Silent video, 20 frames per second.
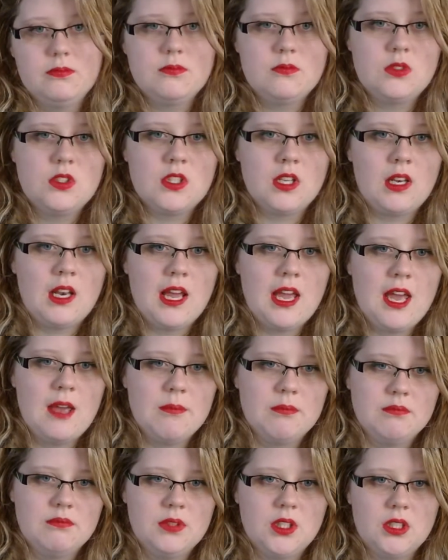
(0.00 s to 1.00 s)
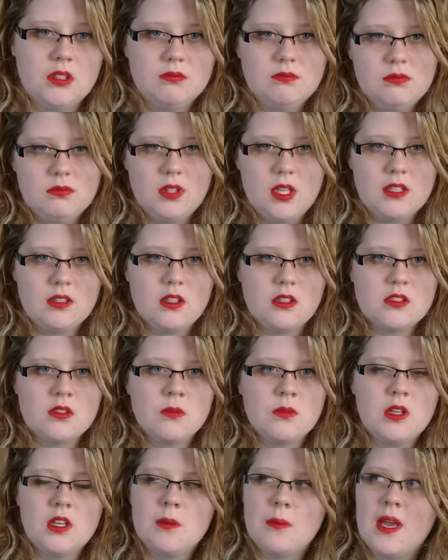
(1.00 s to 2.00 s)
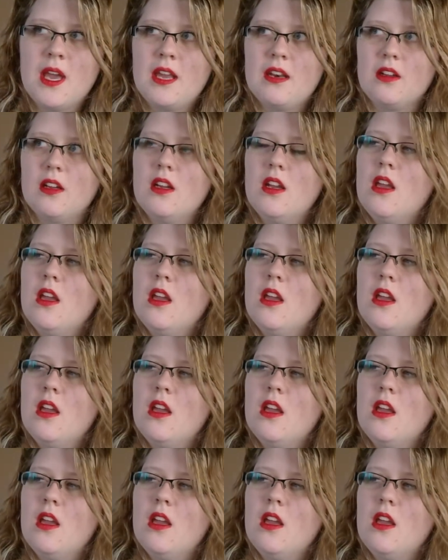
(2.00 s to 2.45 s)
still am, but that doesn't really matter.